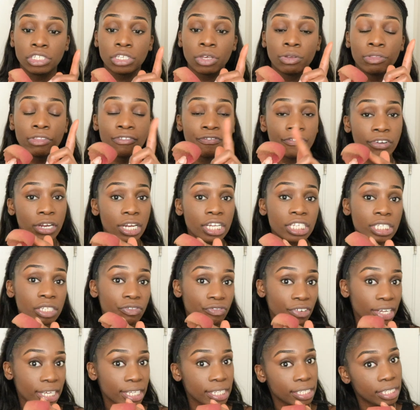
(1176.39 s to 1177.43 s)
So the first
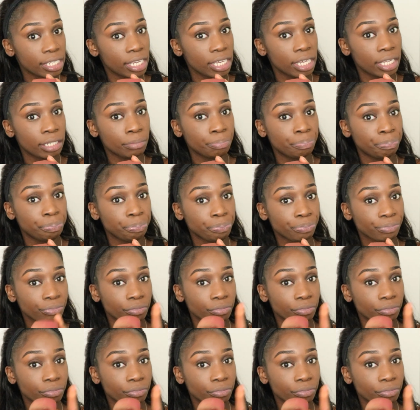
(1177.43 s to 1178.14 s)
reason